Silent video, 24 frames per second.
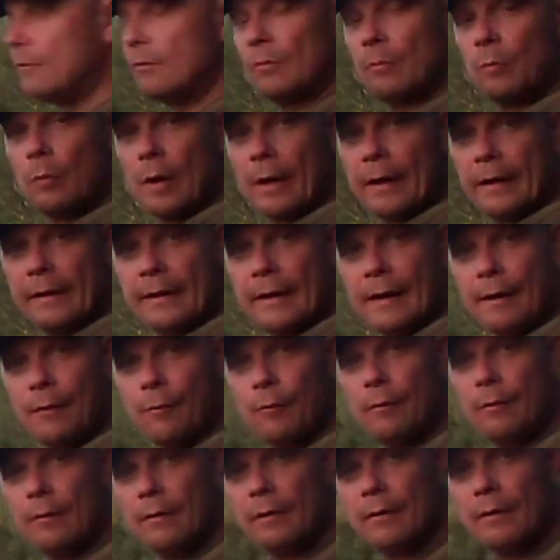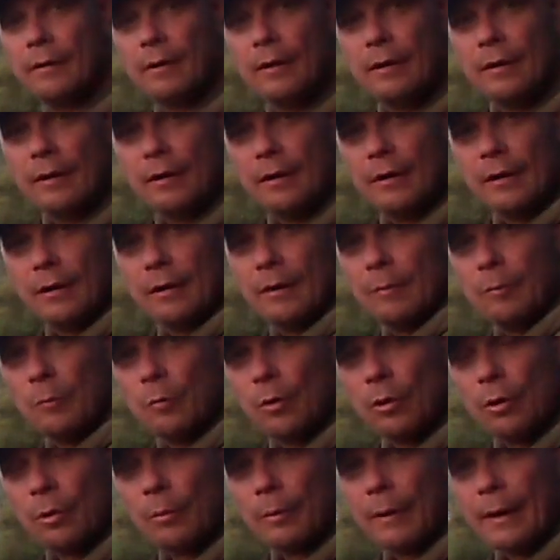able to wade out and
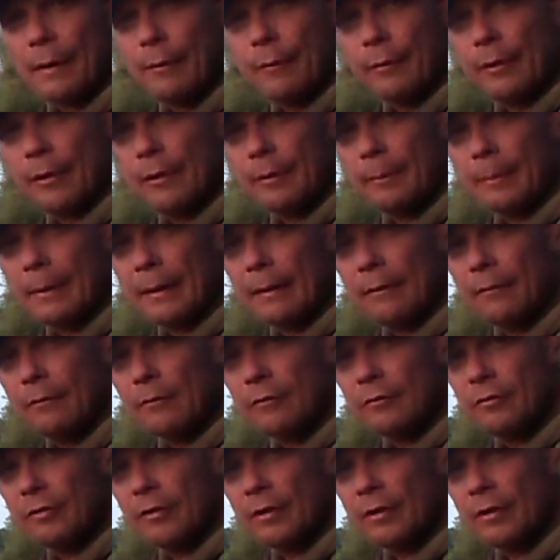wallow out in about